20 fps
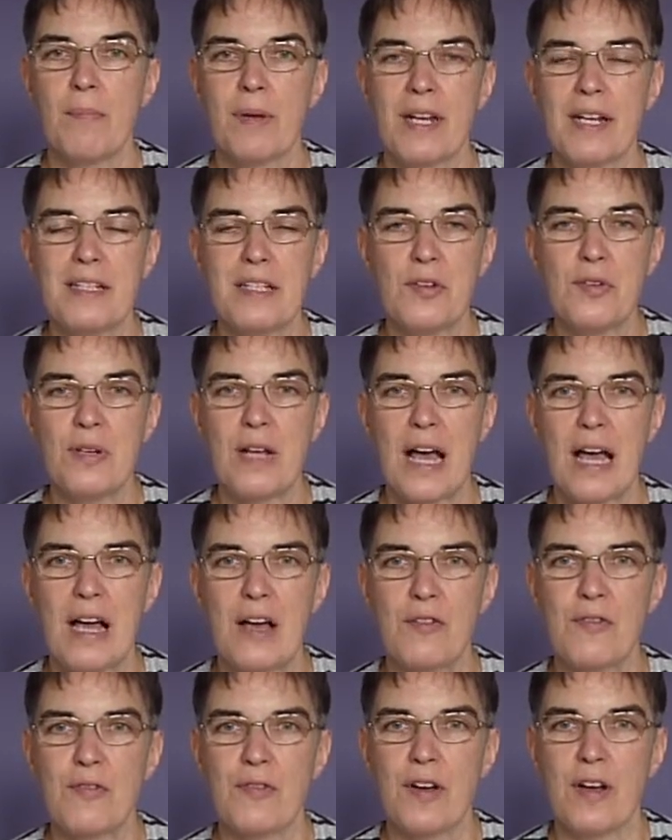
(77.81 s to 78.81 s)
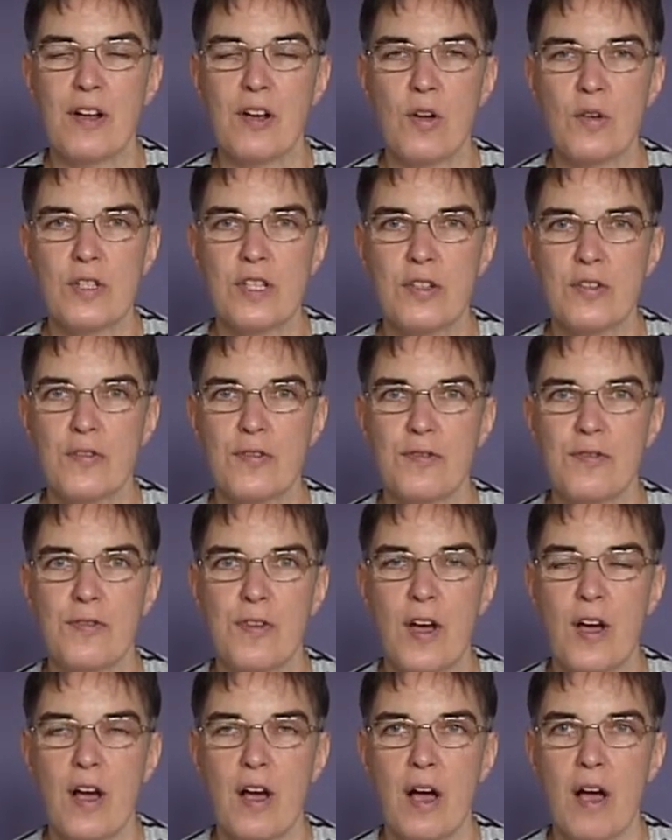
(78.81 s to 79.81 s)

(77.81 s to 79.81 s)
But I don't have a lot of